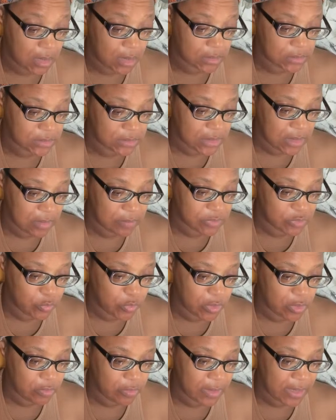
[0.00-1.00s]
Psalms
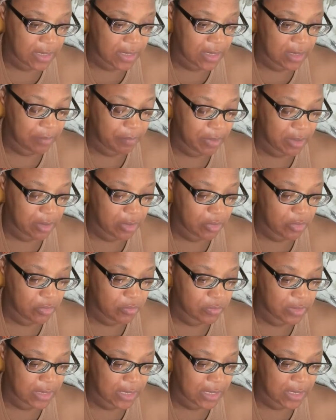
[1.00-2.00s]
109,
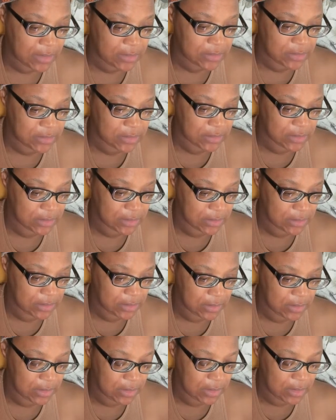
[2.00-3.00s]
behold not
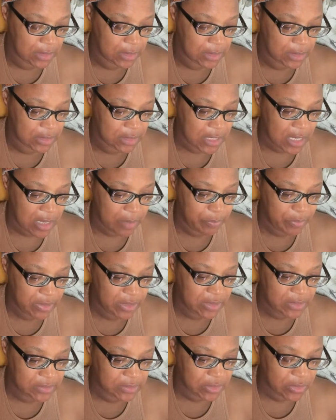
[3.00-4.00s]
thy
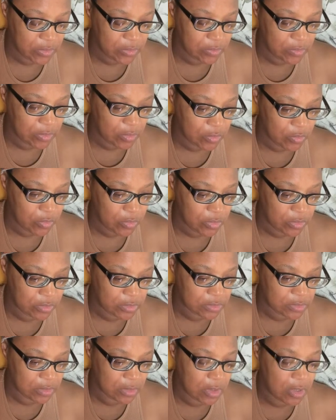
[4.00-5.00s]
peace, O
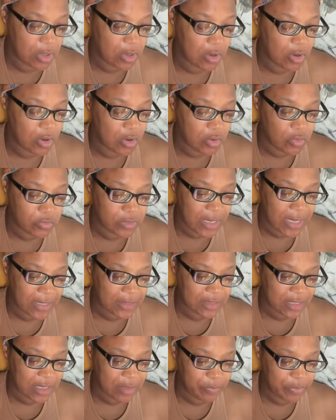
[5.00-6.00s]
Lord. Hold not
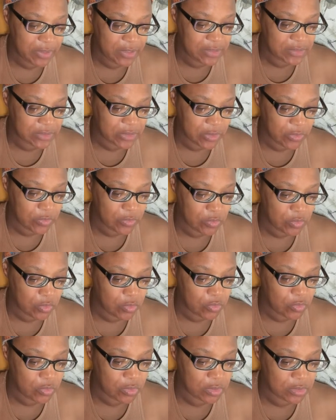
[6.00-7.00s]
thy peace, O
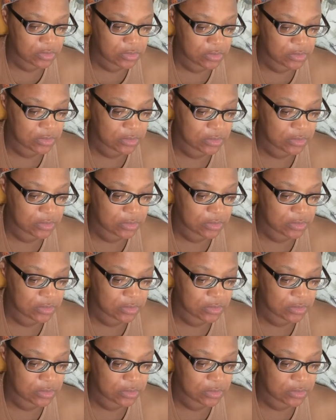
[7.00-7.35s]
Lord.